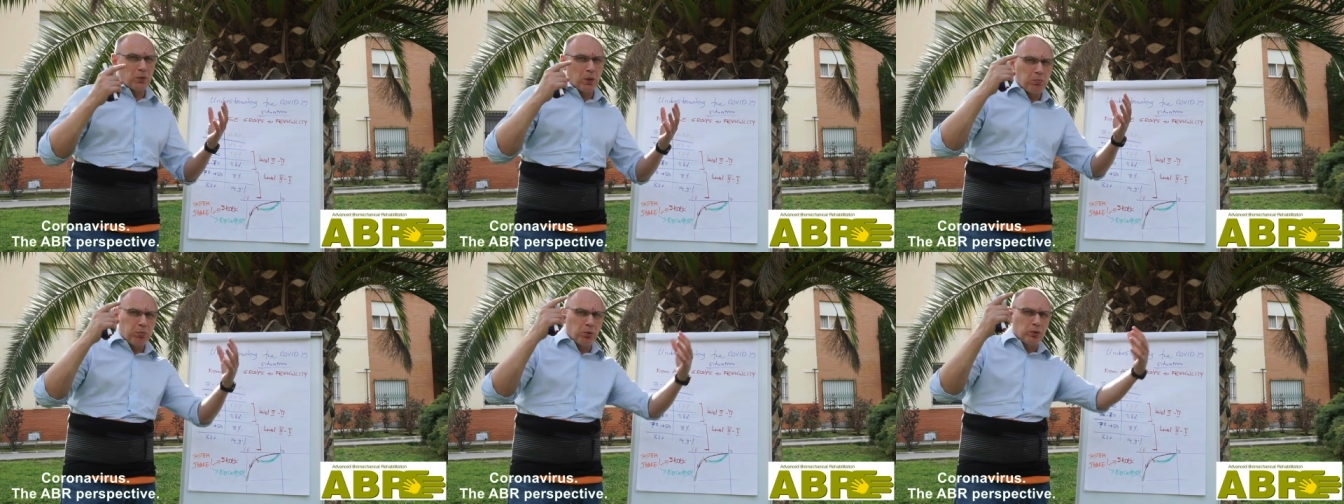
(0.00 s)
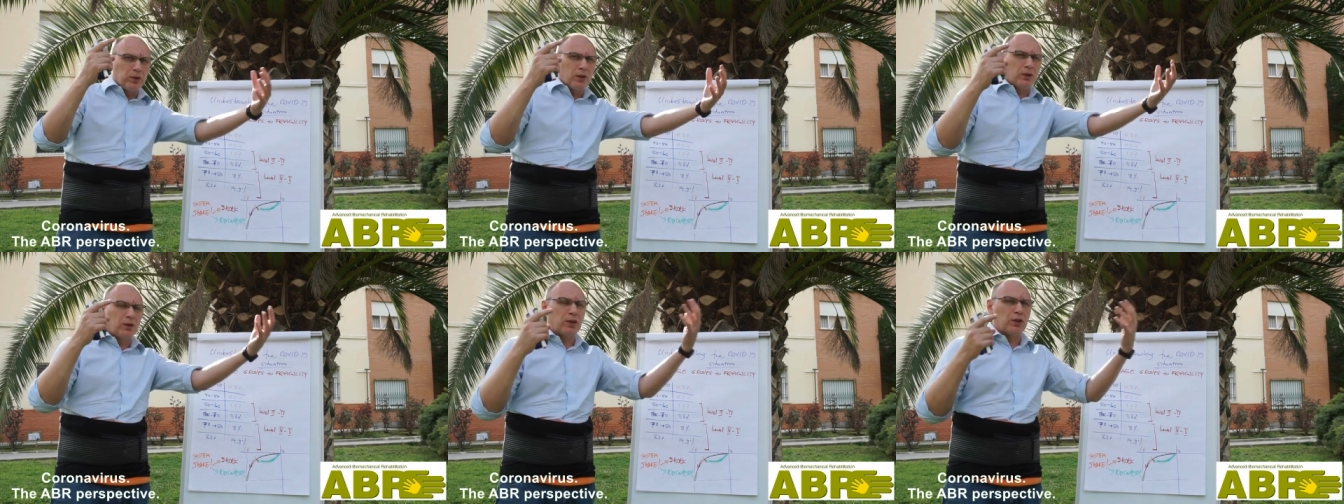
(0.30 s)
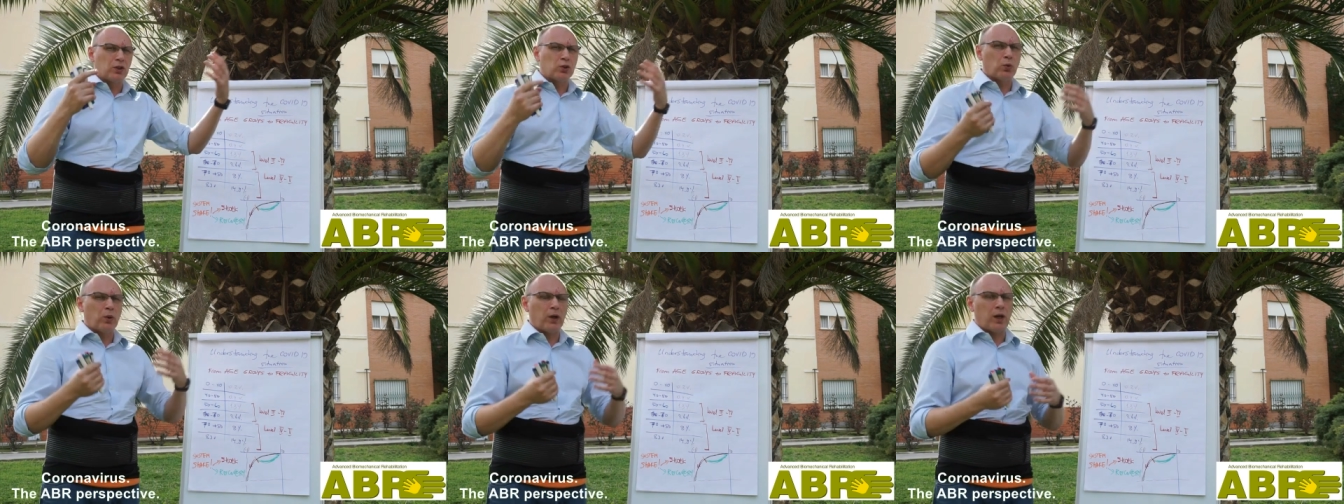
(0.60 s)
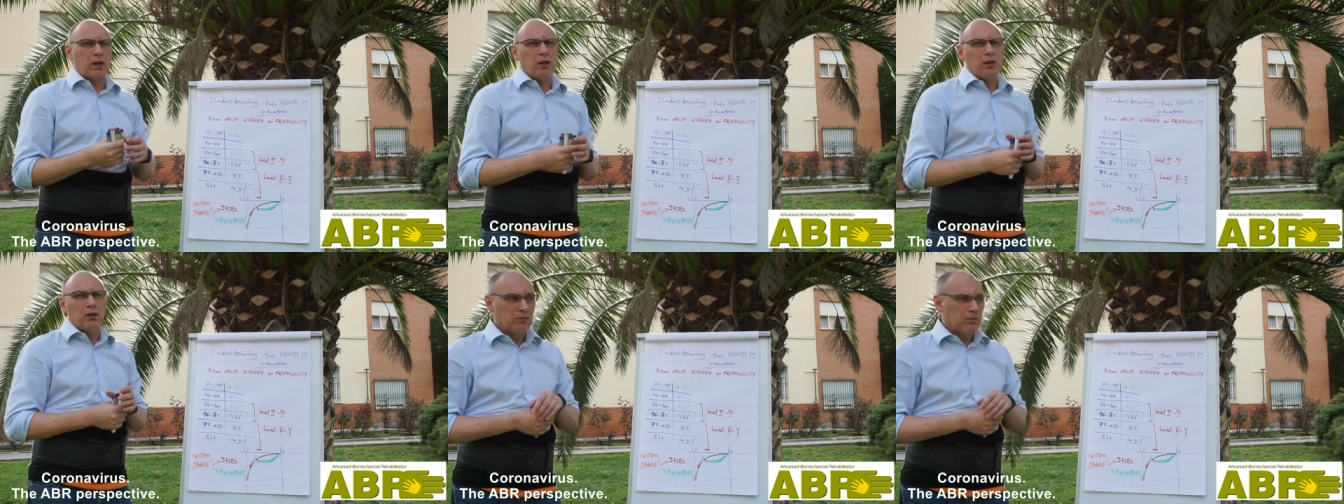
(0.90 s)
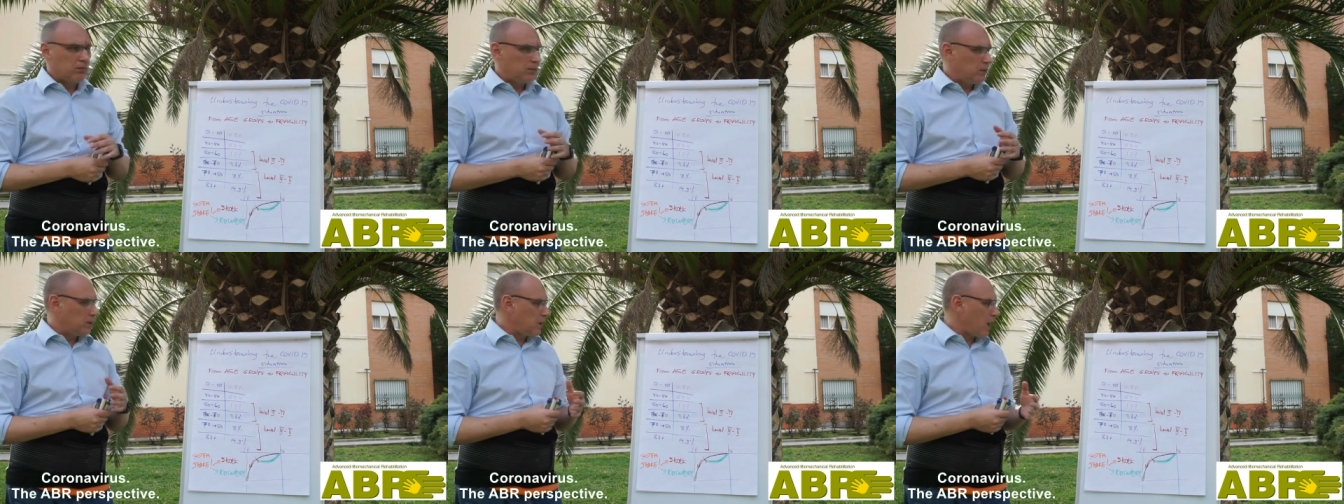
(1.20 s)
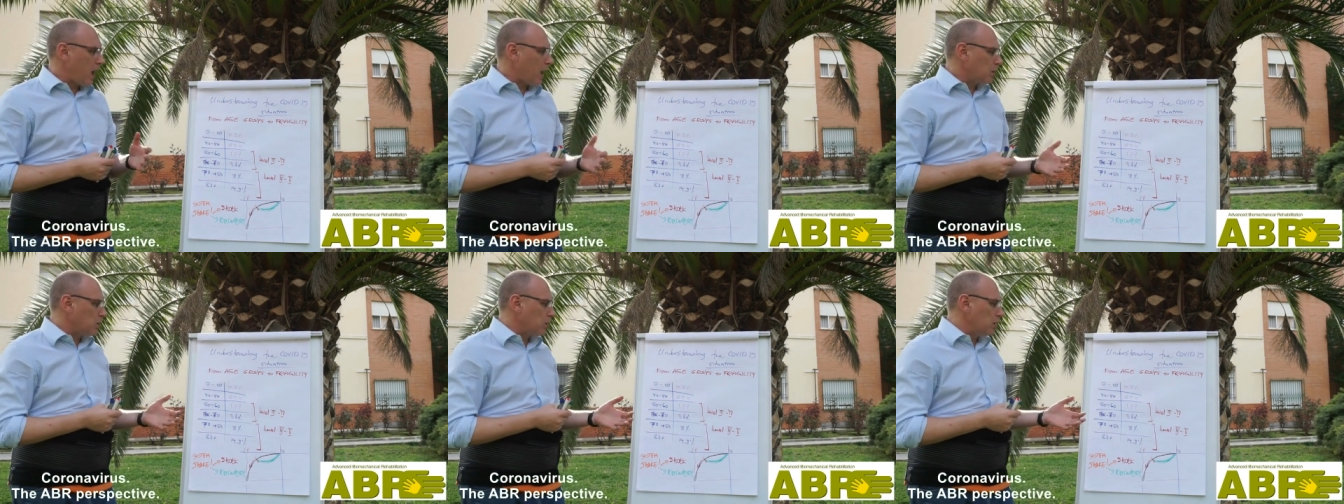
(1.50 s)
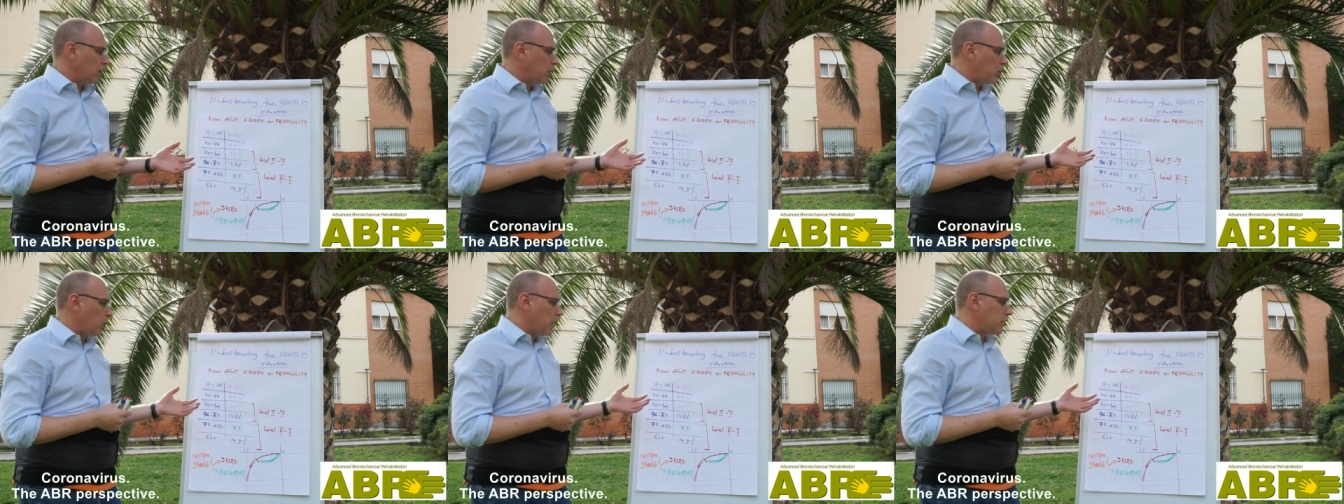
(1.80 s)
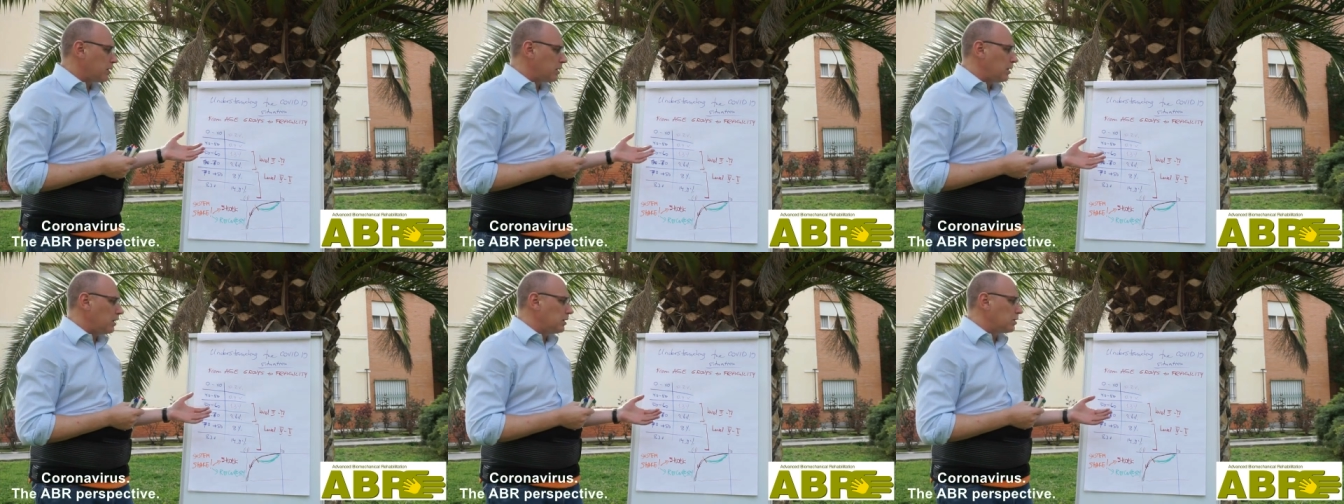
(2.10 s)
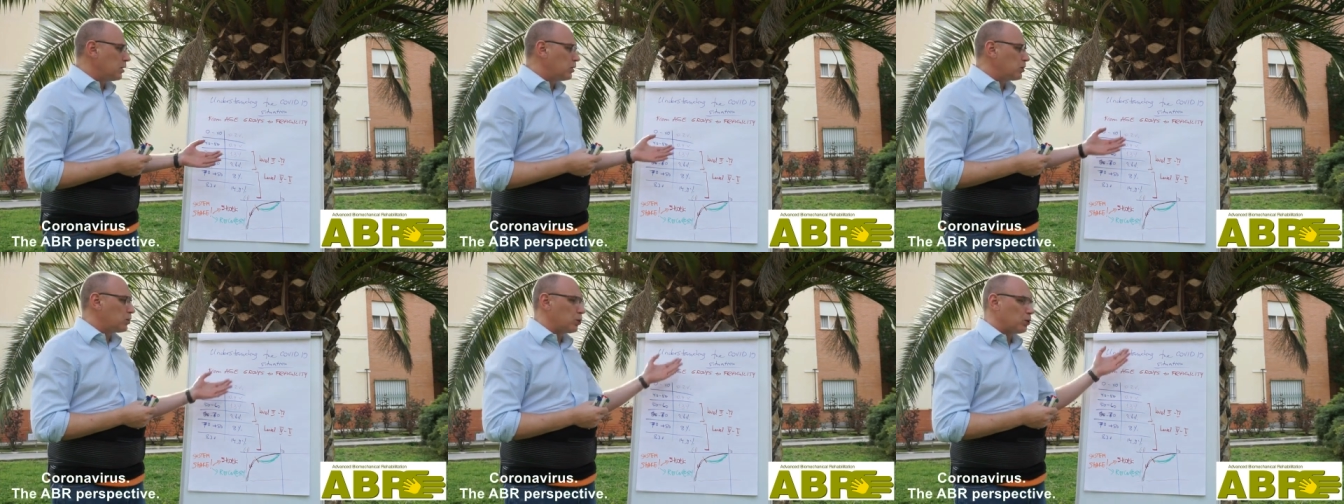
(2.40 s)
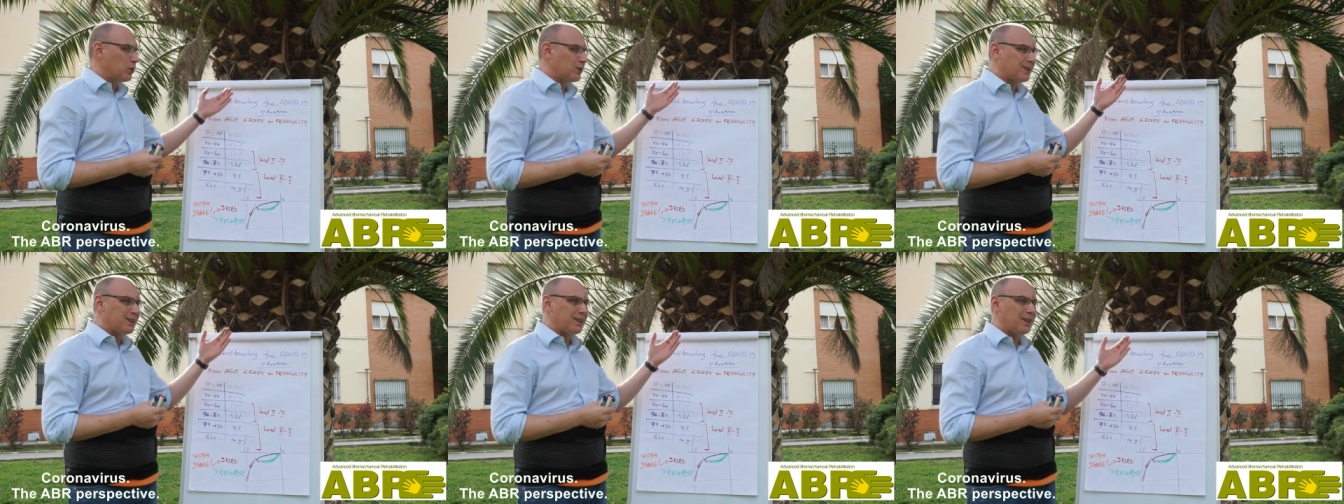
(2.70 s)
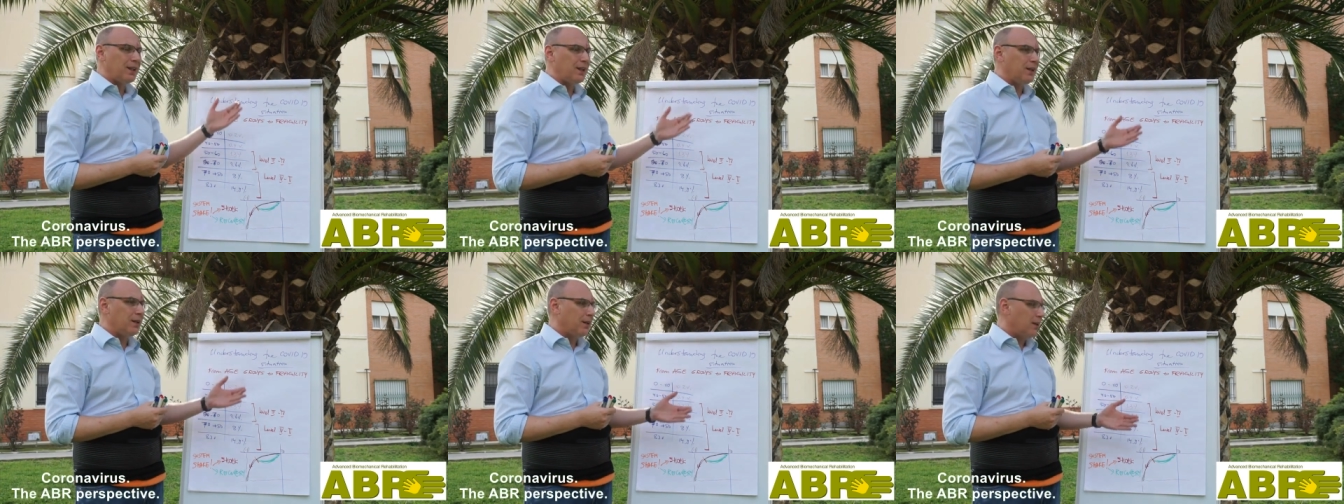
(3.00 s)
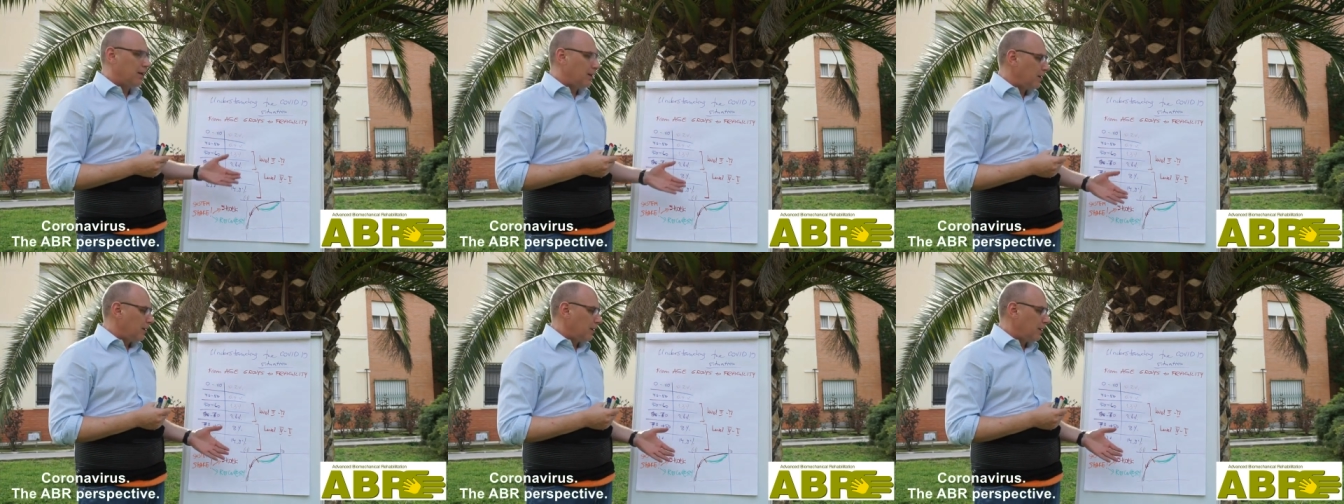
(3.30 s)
we put it this way, it's actually quite easy to see